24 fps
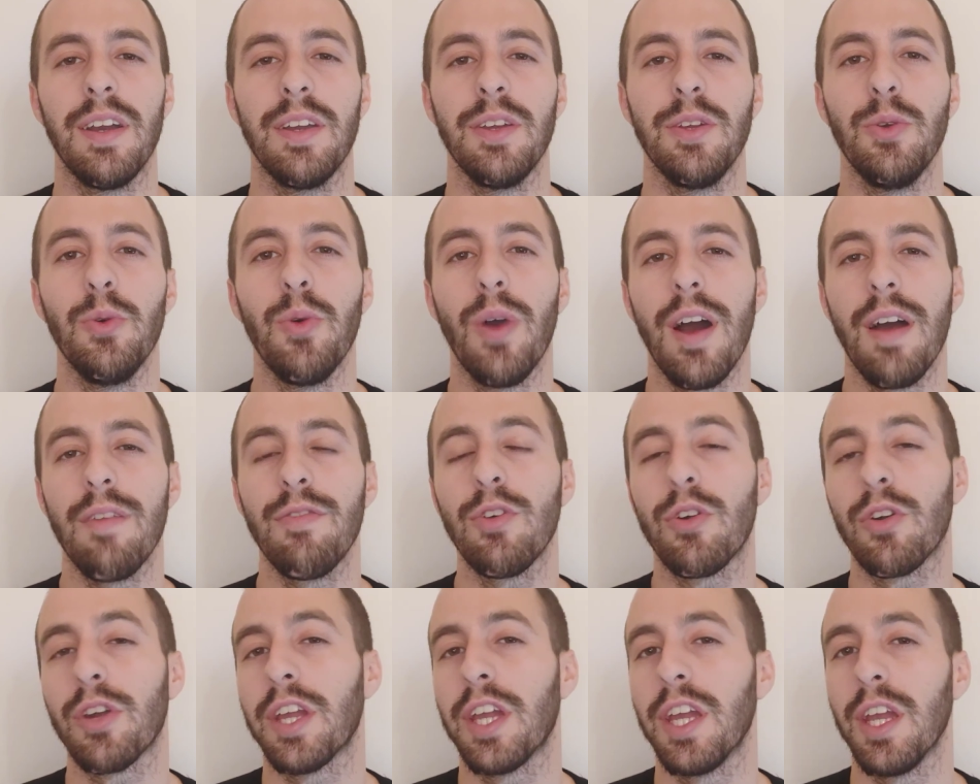you have
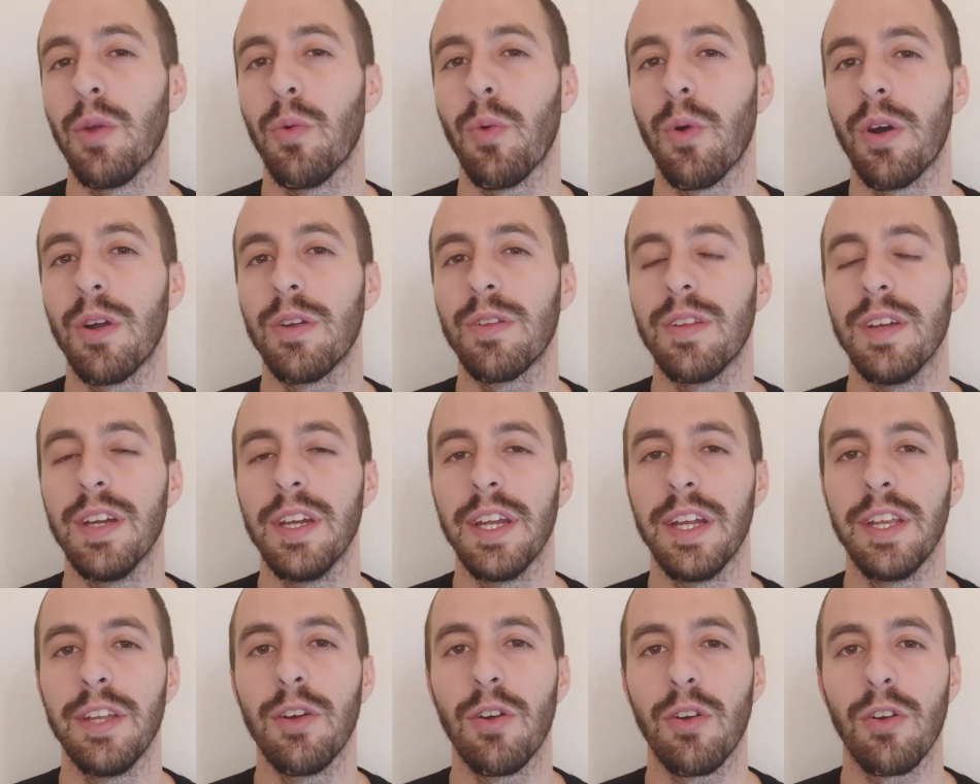your keyword
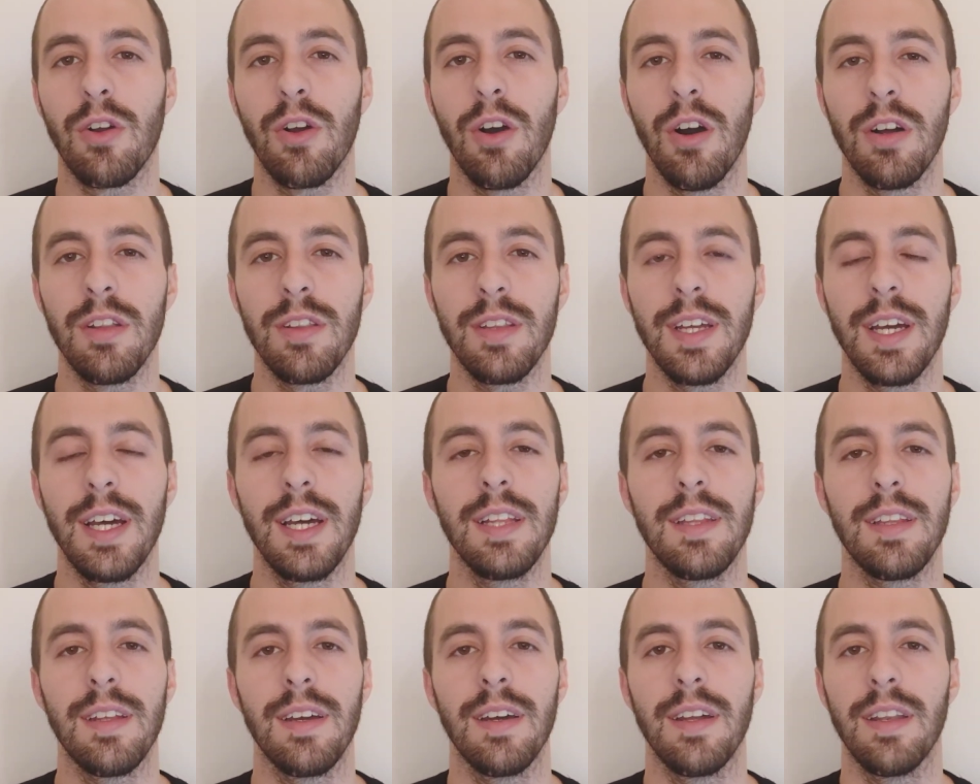in your
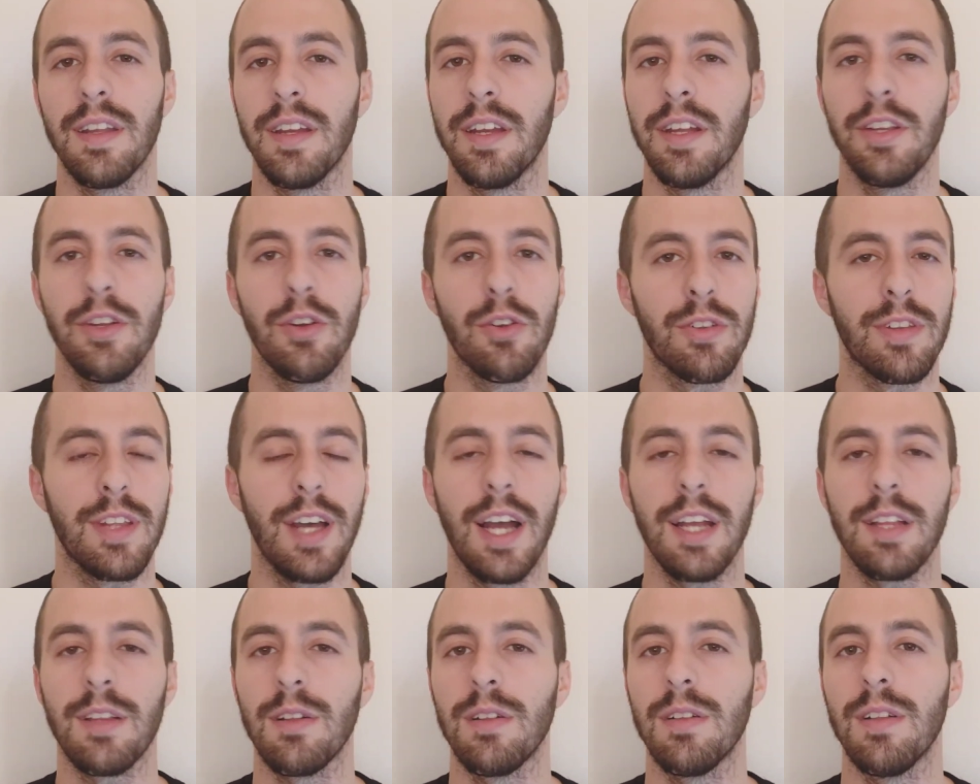content and in your
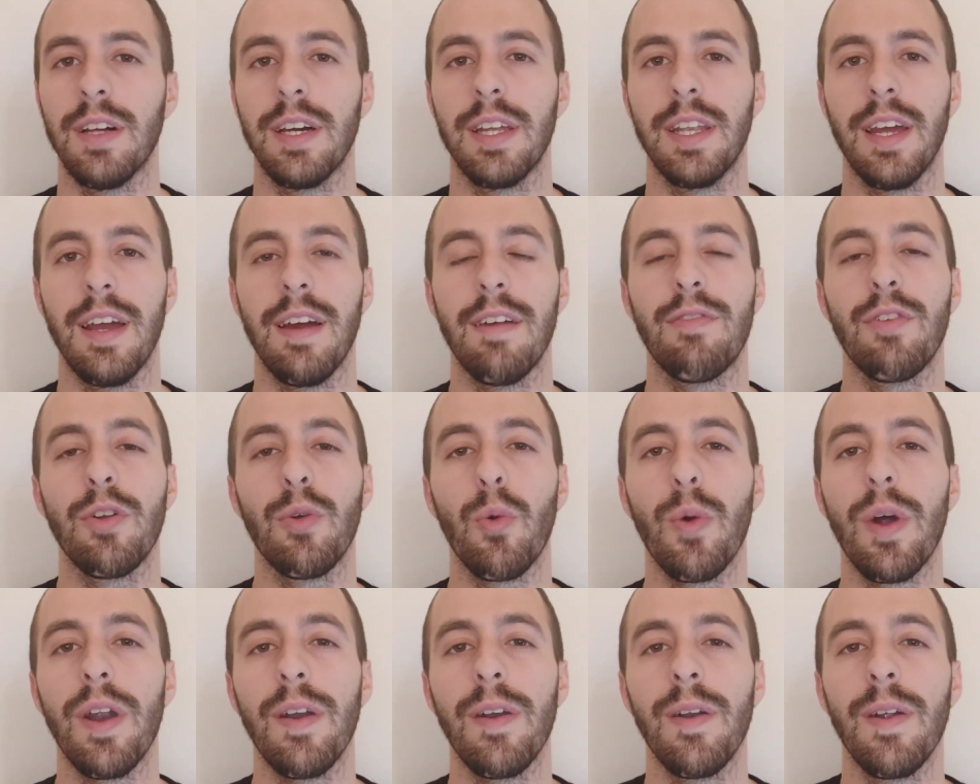title and
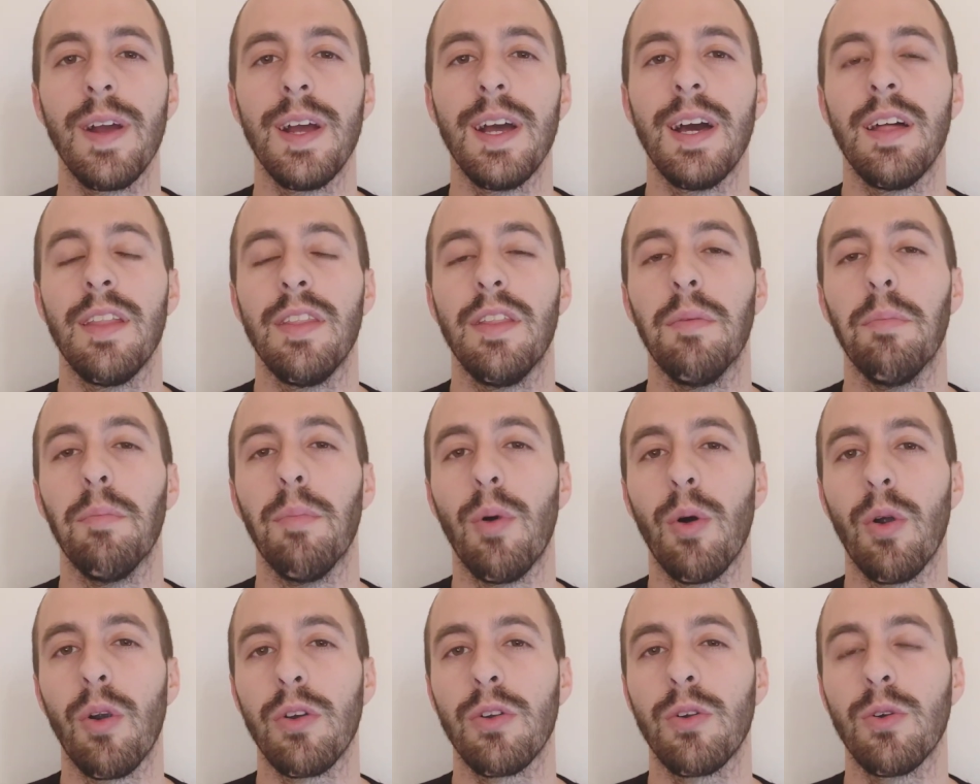everywhere, the
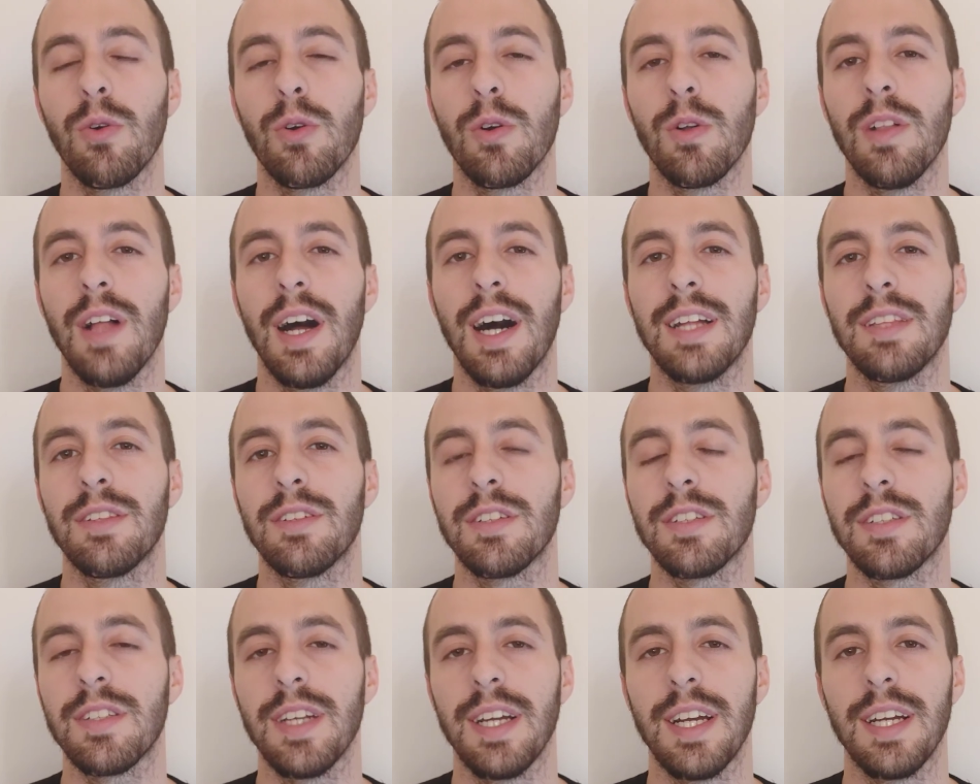more Google
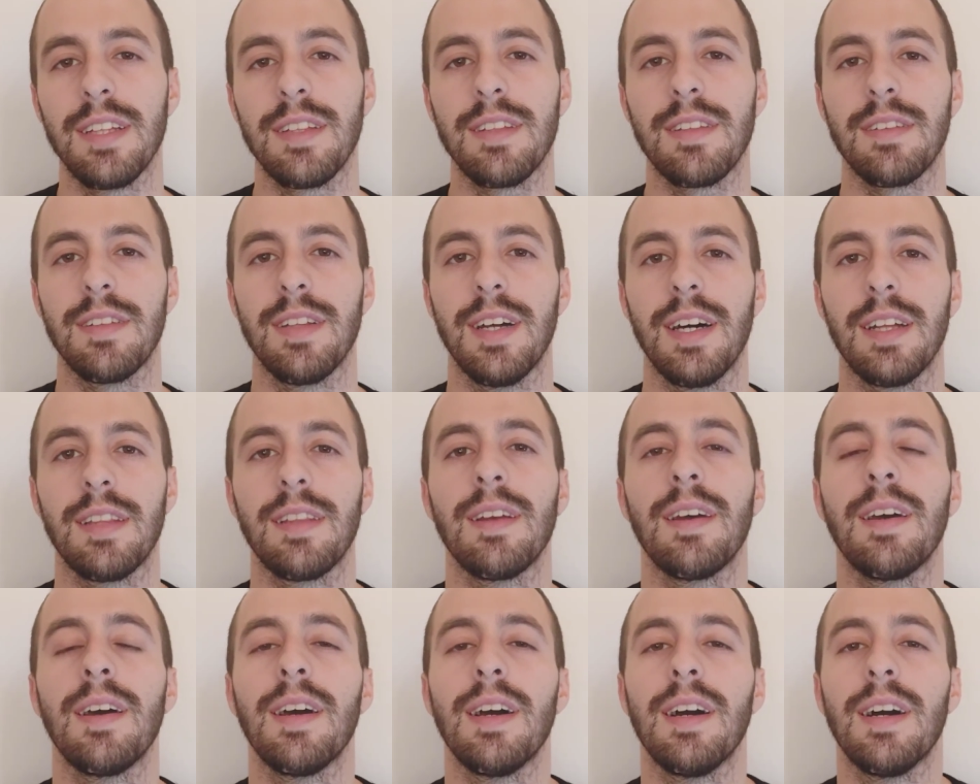understands that
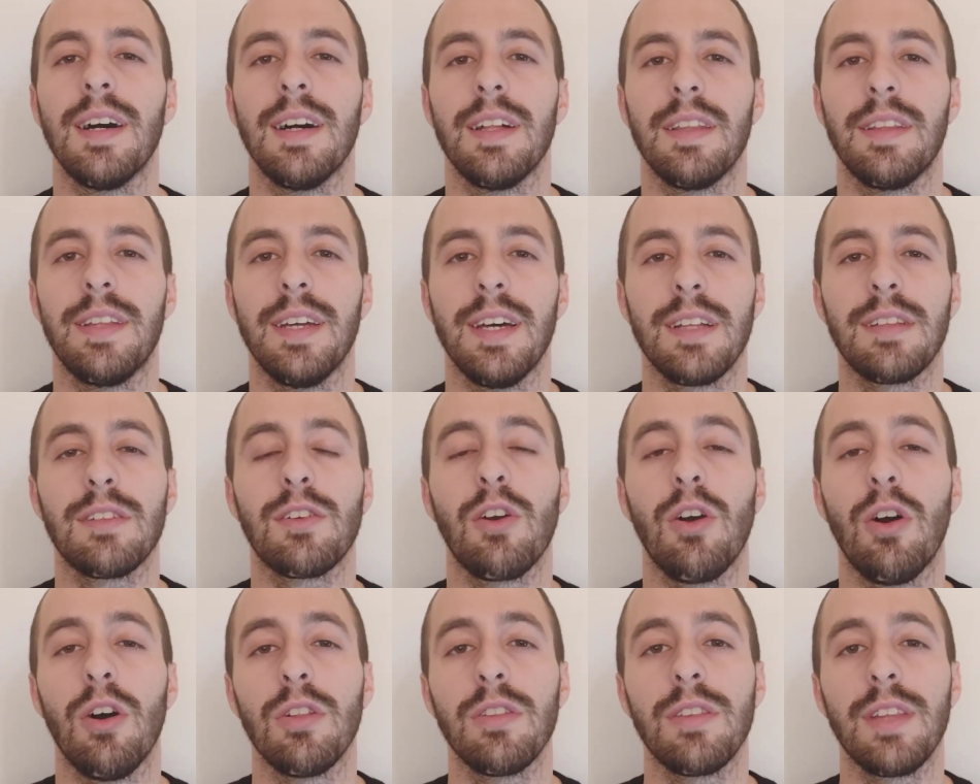that
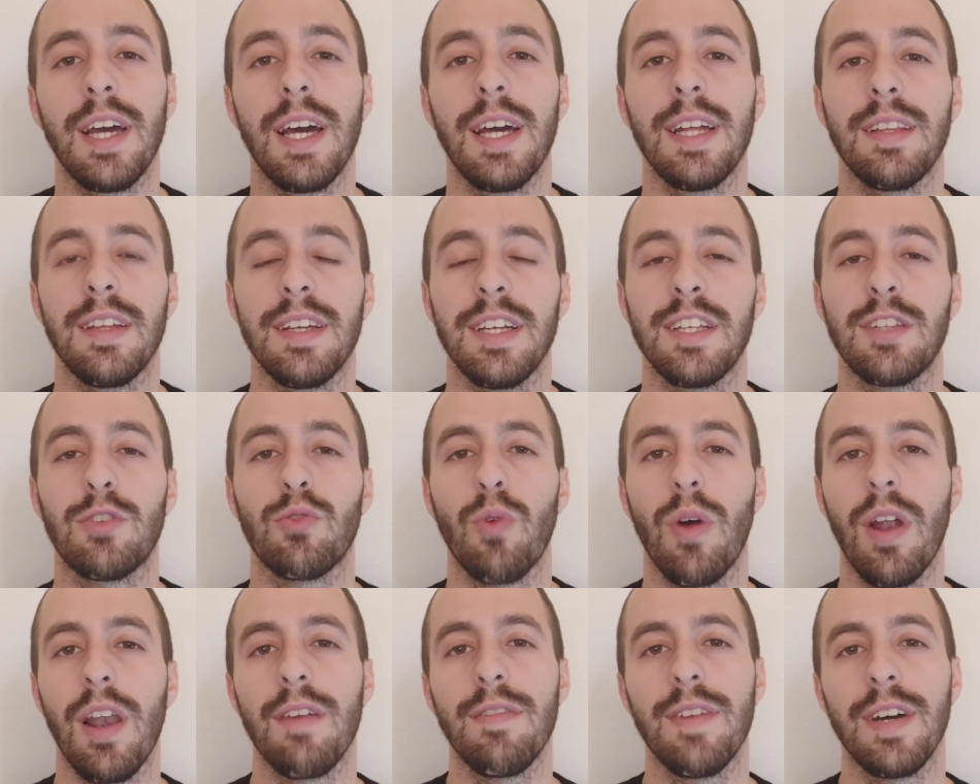content is
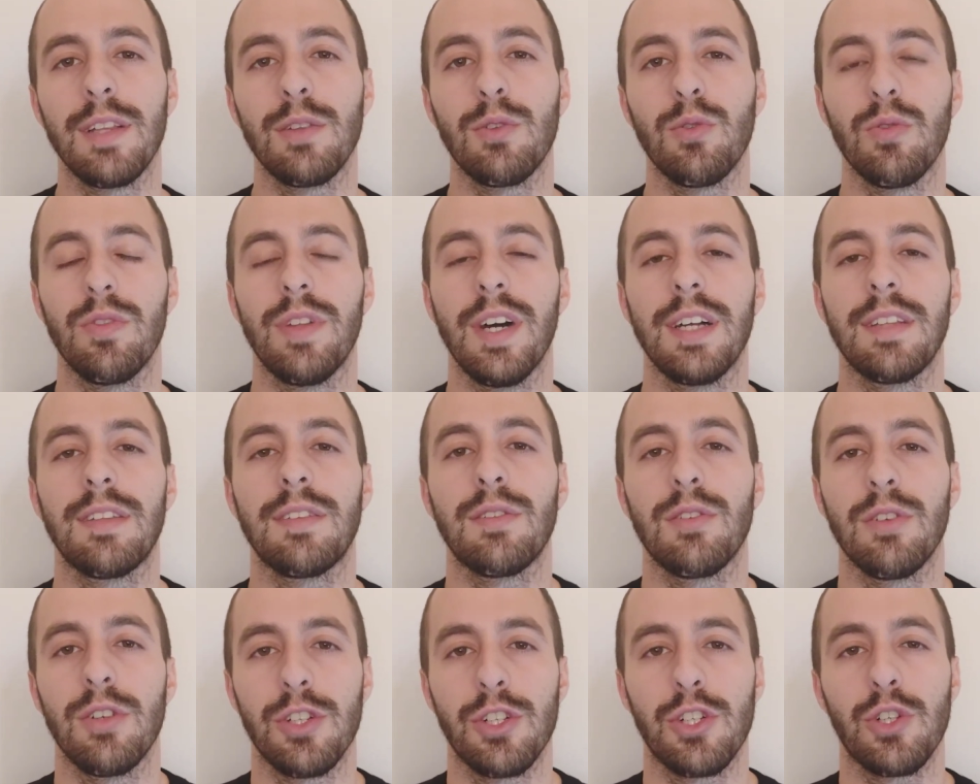relevant to that
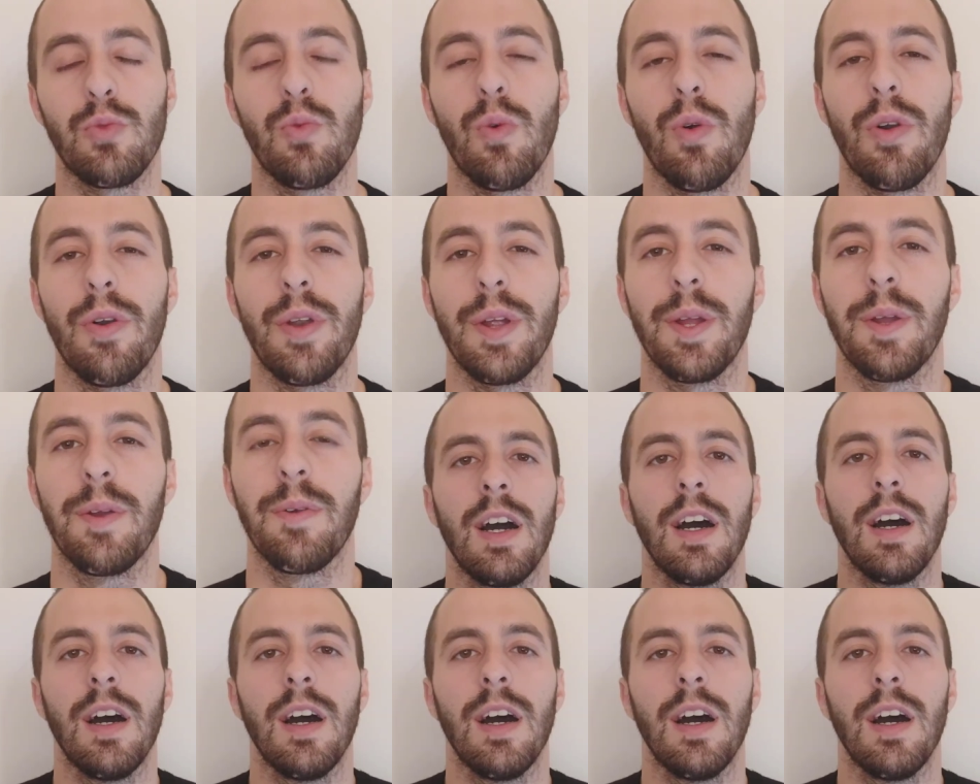search query.